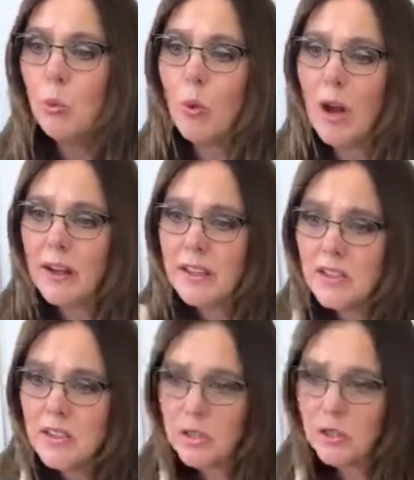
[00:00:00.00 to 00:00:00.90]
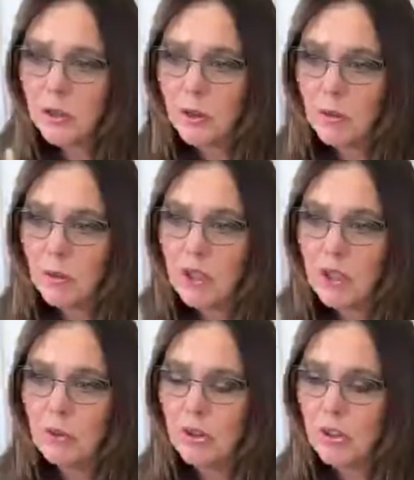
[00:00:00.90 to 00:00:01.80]
Now, if you wanted
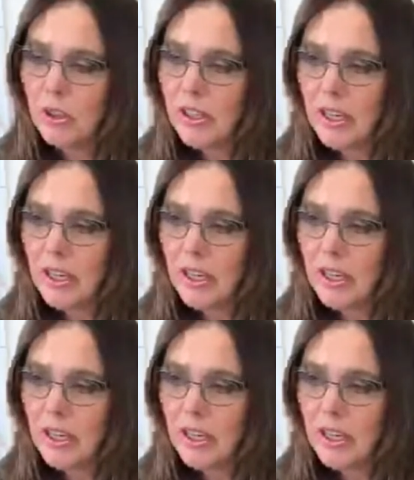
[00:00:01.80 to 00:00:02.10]
to,